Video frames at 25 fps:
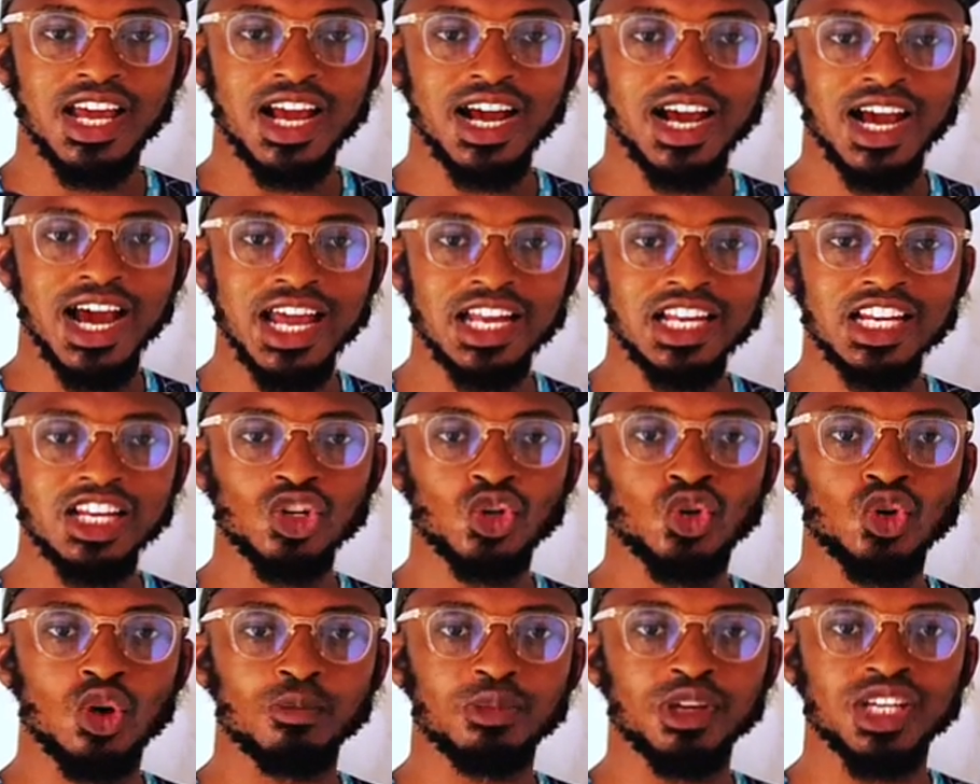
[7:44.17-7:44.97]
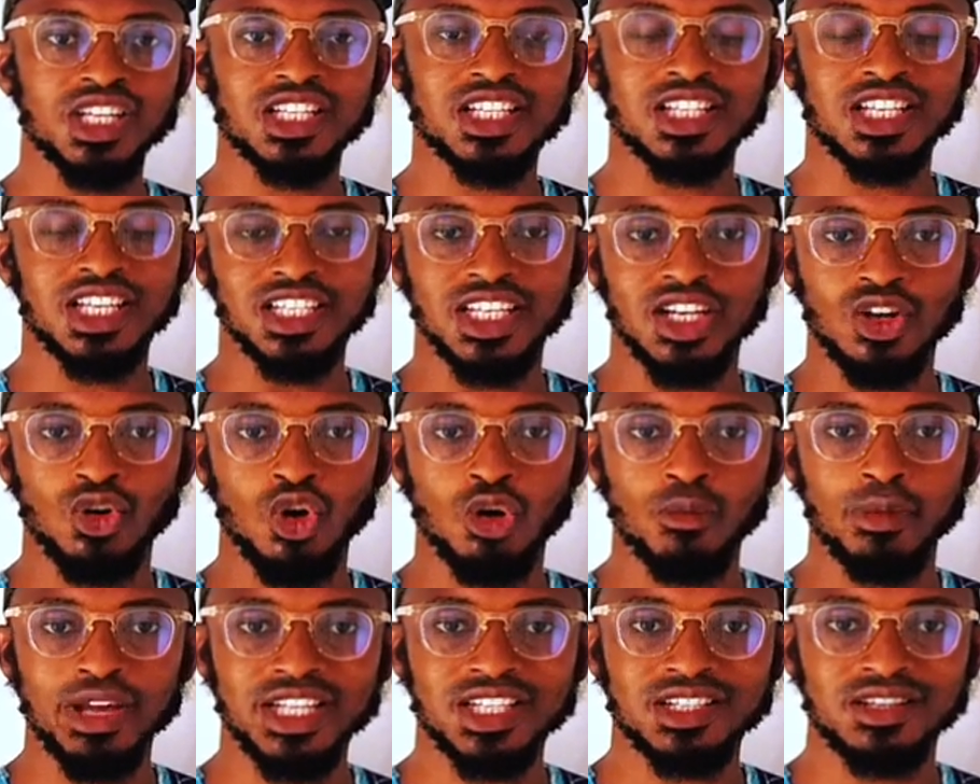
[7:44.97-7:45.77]
kindly drop it in the
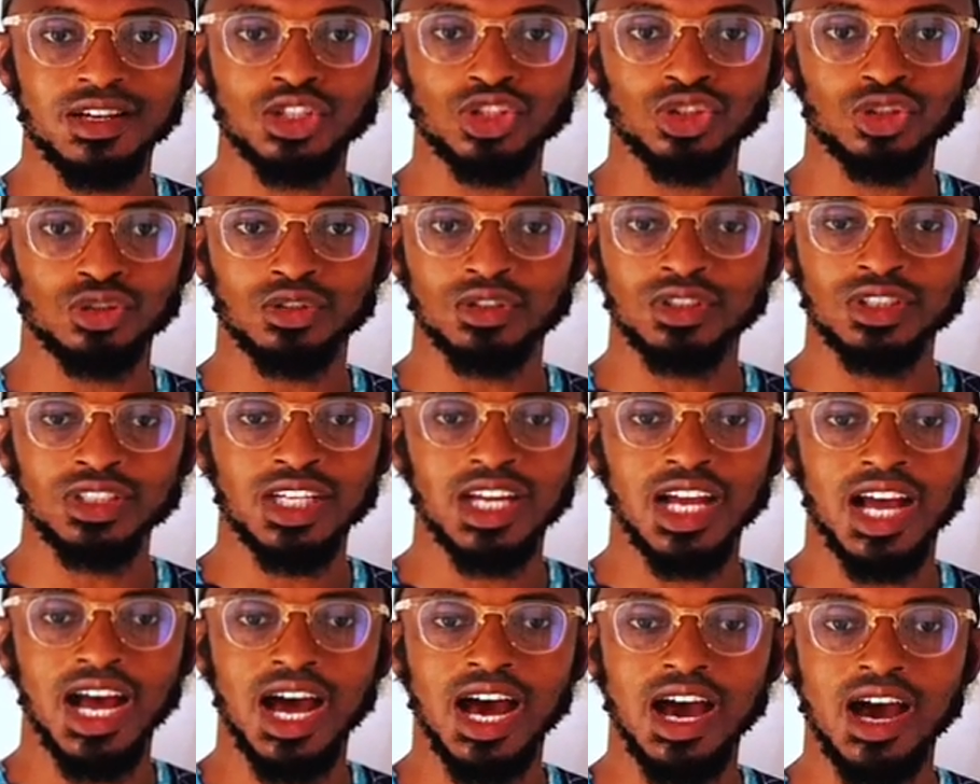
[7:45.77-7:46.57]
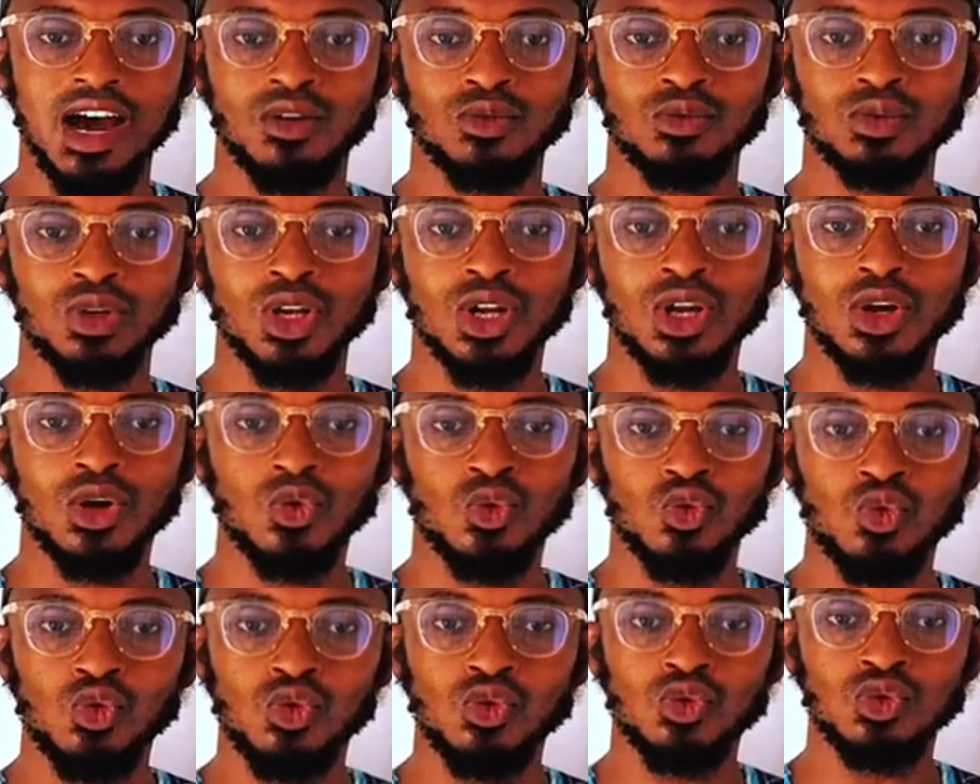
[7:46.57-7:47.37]
comment section, and
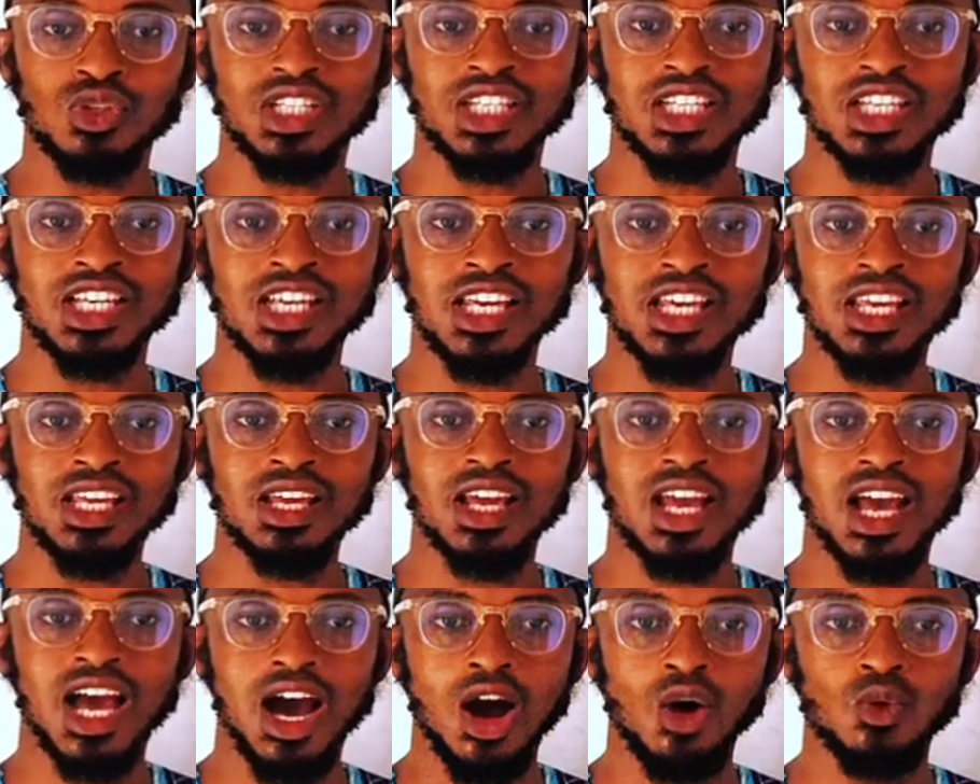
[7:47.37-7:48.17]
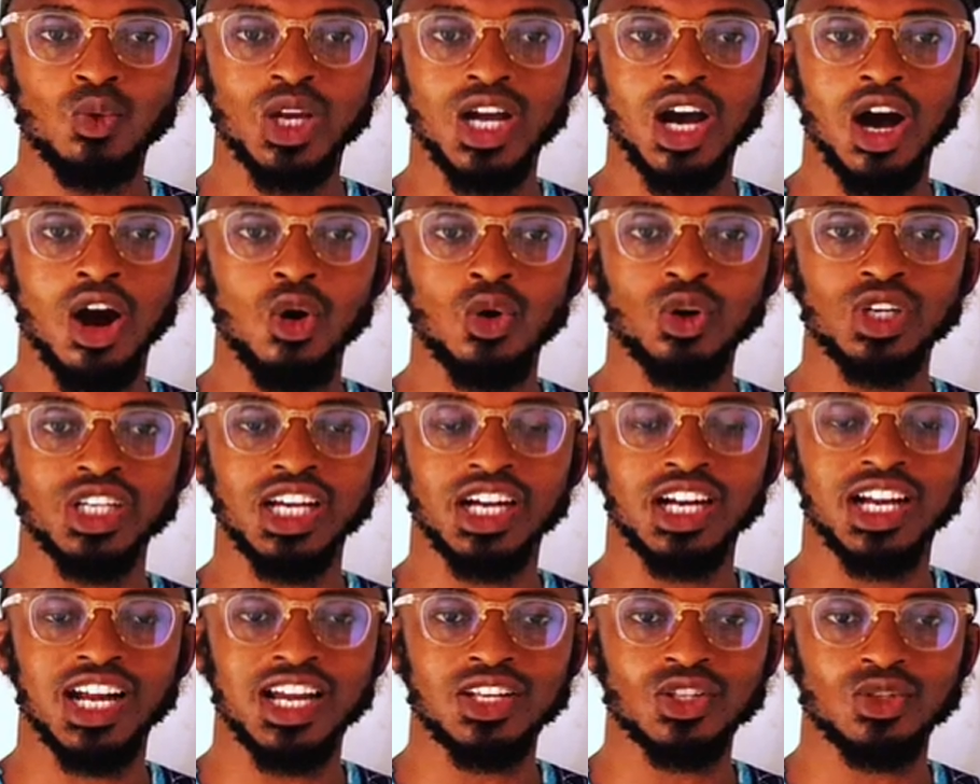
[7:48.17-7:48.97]
we'll see how we can hold a
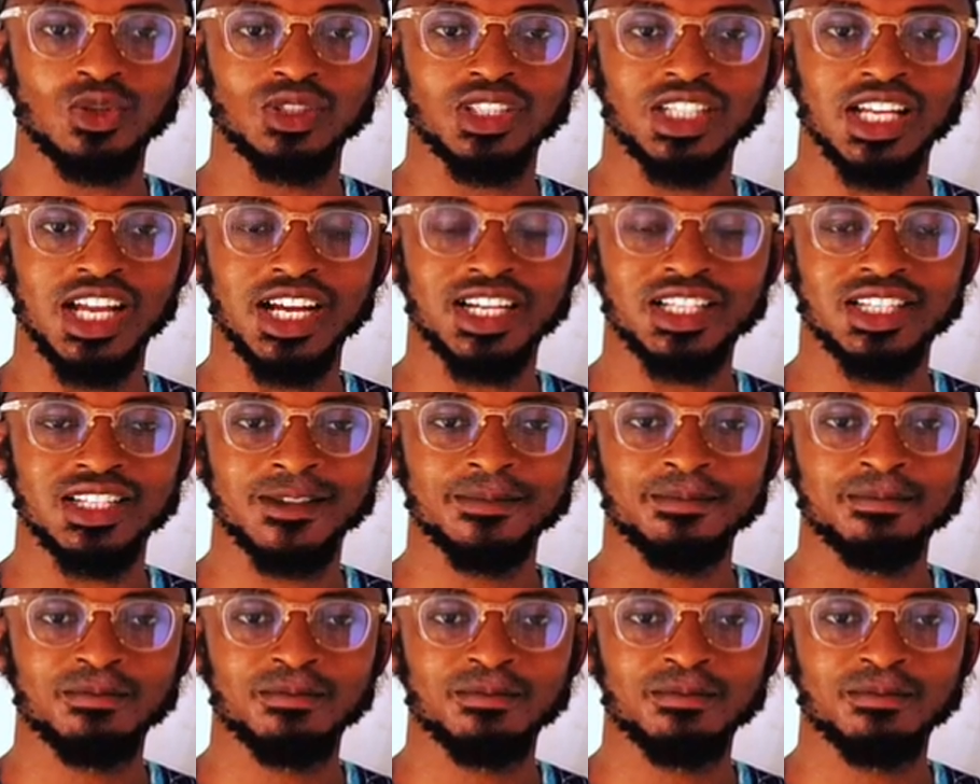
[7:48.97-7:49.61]
class on that.